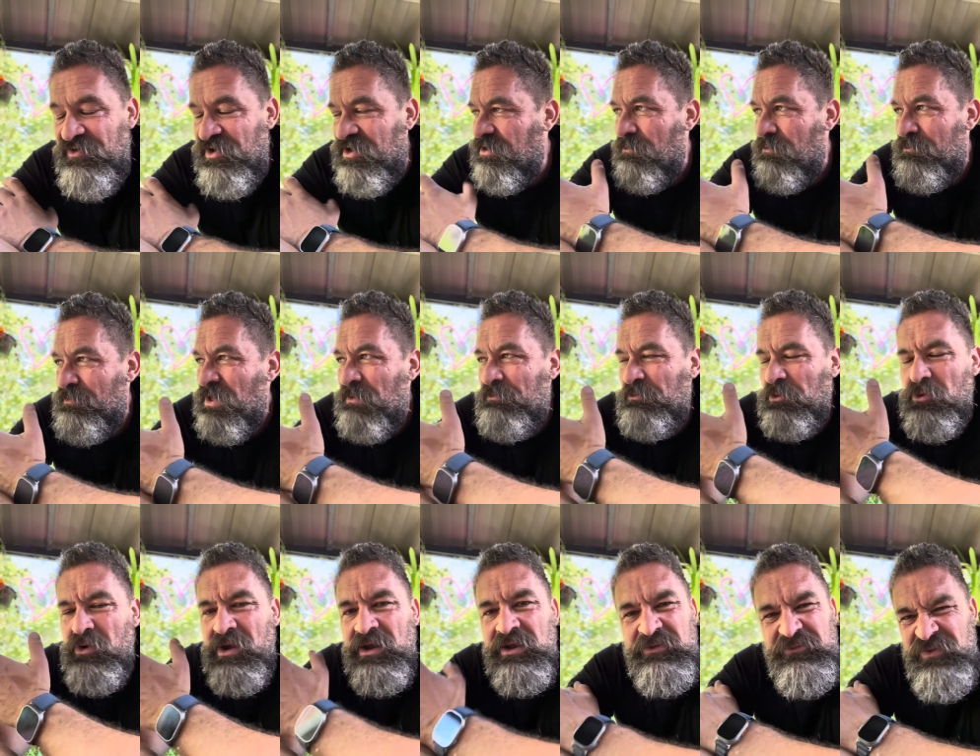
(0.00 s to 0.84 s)
And the people
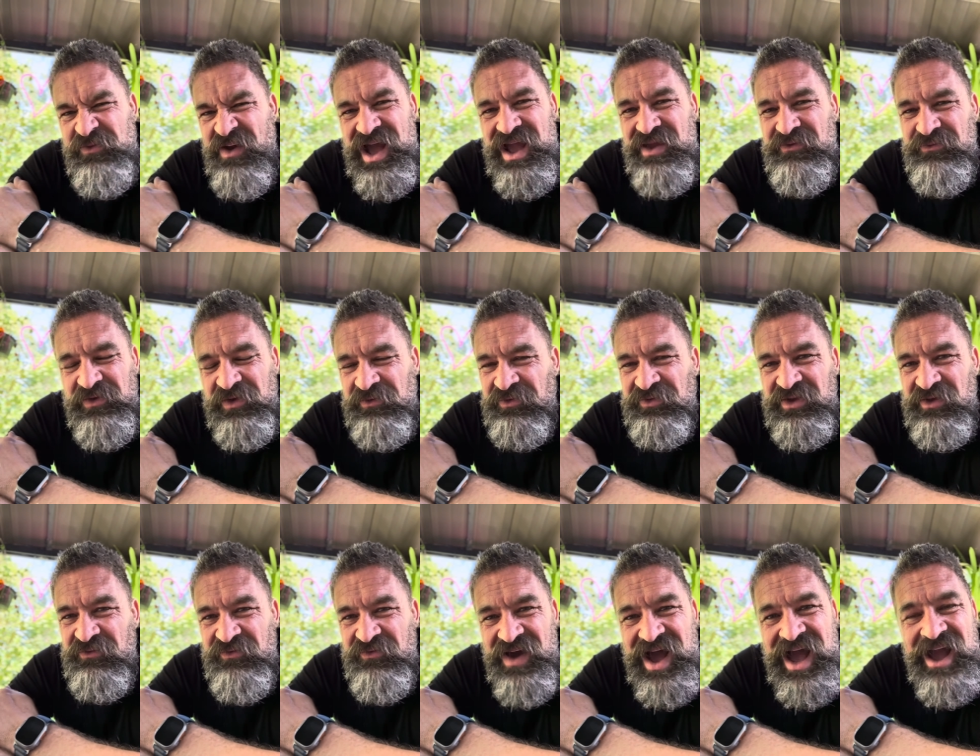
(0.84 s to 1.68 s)
who are at
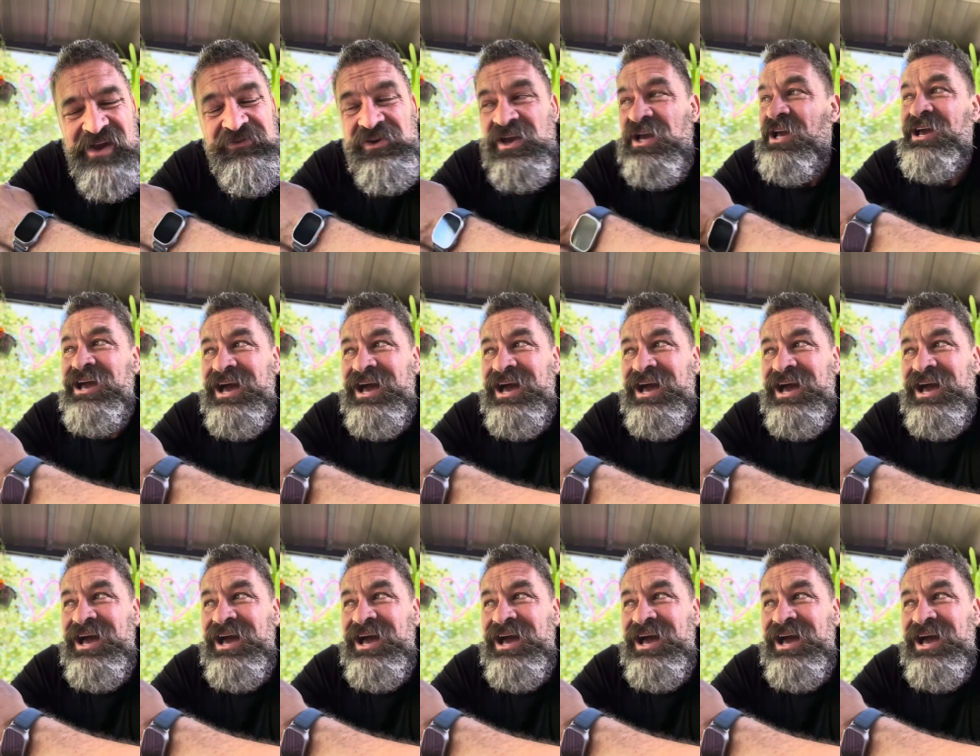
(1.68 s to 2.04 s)
555,